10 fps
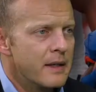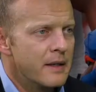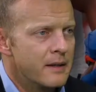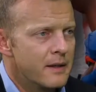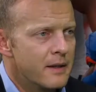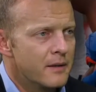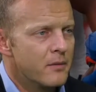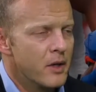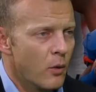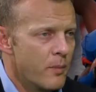and uh,
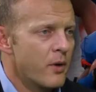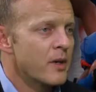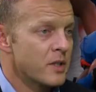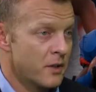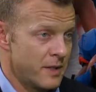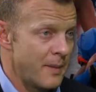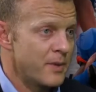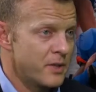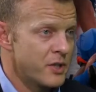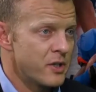you know we put ourselves in that
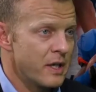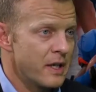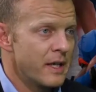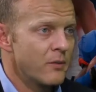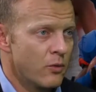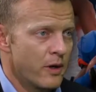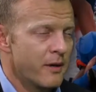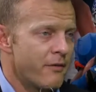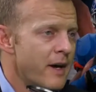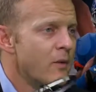position again. We're
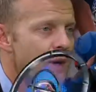going to find a